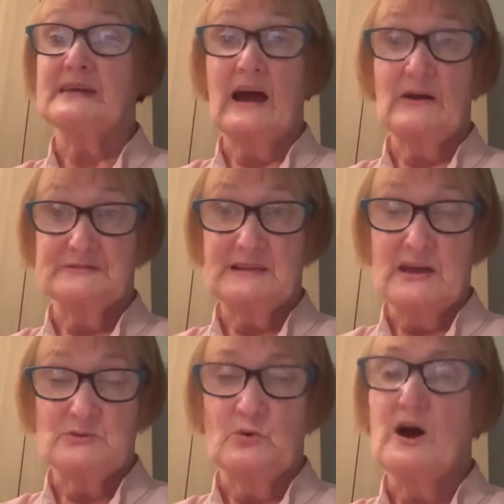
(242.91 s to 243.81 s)

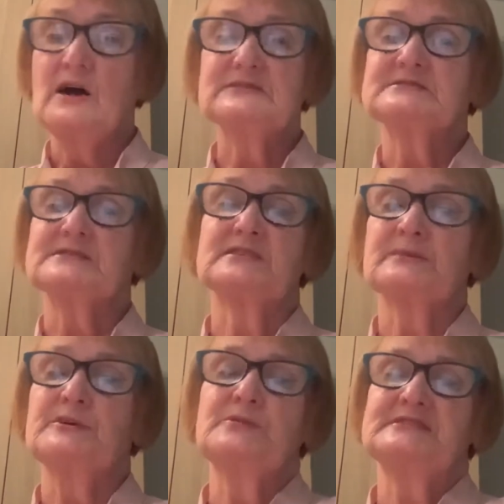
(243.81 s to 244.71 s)
outside world and to the
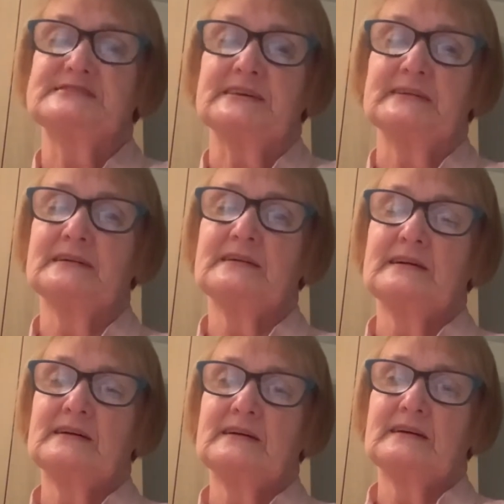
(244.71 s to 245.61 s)
community
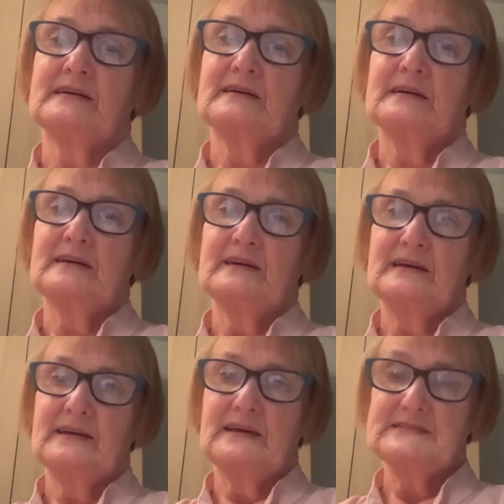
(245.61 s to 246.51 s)

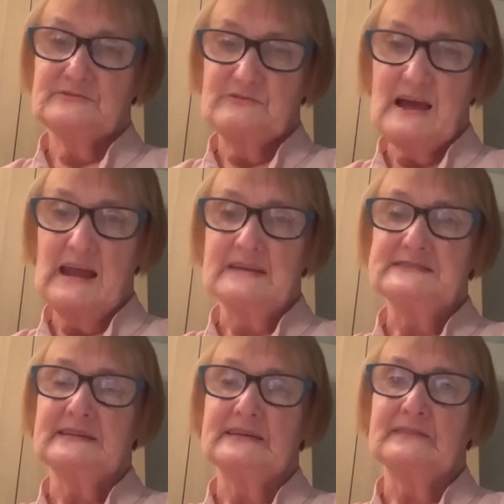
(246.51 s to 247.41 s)
is a
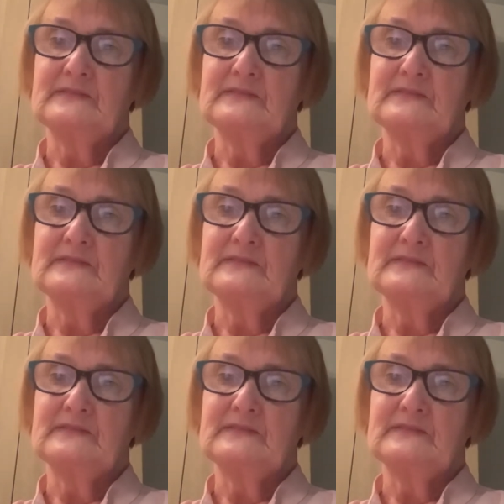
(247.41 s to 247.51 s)
reality,